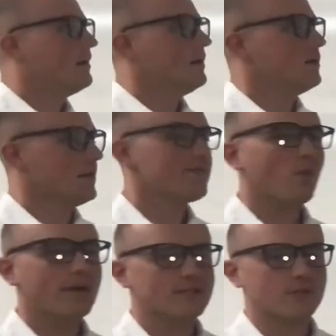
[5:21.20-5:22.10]
you never
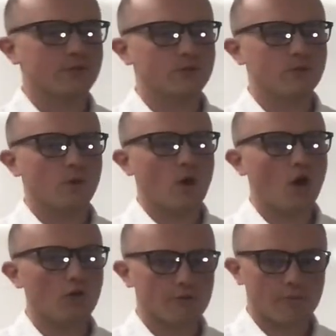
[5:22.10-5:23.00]
want to
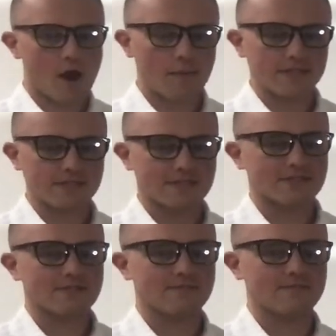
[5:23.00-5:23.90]
overpromise
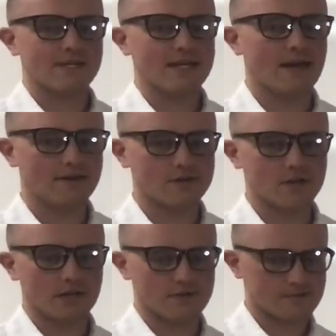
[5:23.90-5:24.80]
and
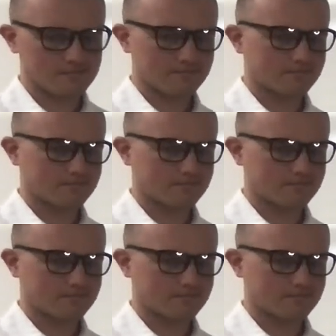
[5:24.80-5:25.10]
underdeliver.